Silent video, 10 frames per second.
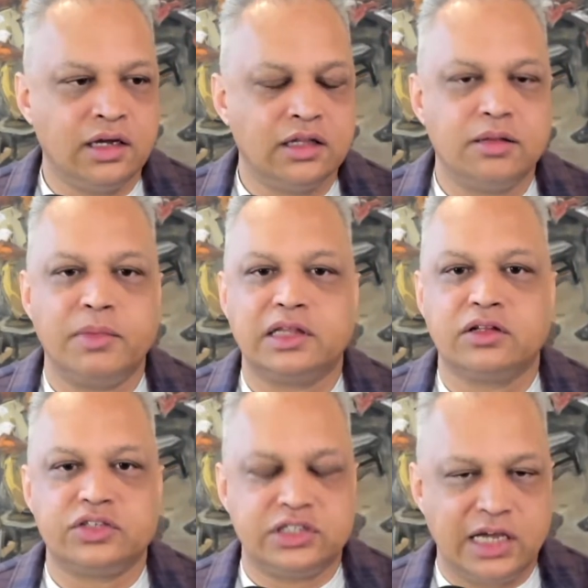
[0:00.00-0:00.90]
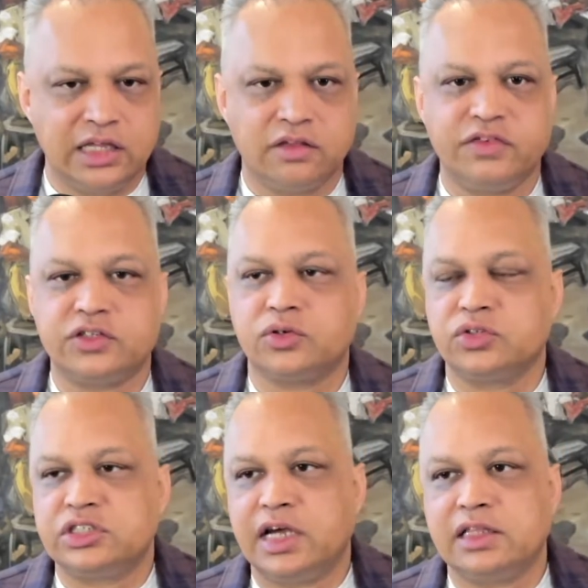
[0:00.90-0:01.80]
the mental state, the physical
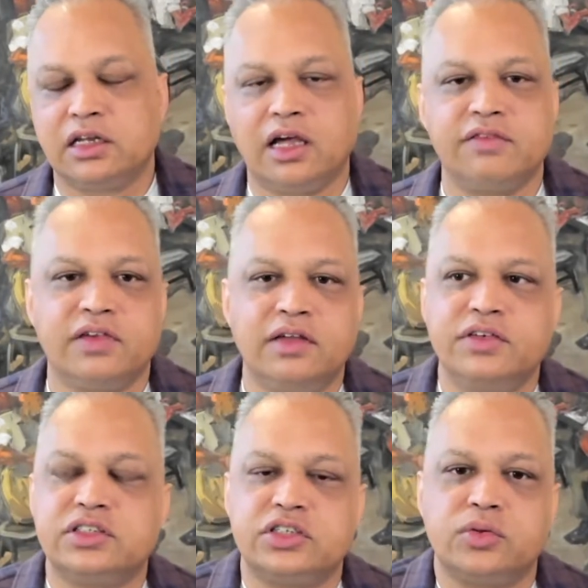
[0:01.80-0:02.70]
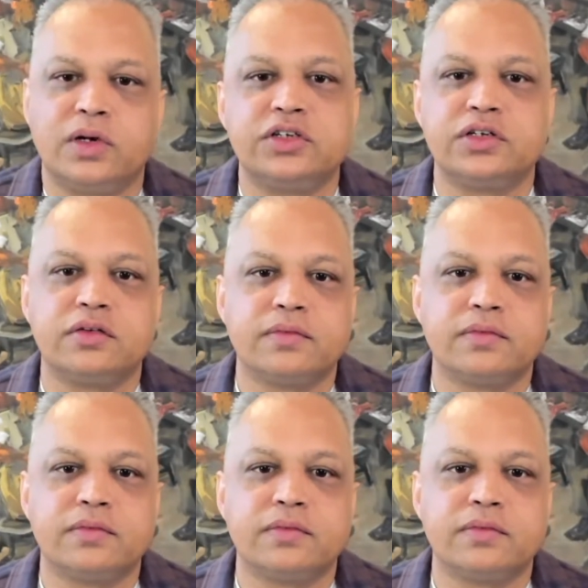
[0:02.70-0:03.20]
state, the life and living situation.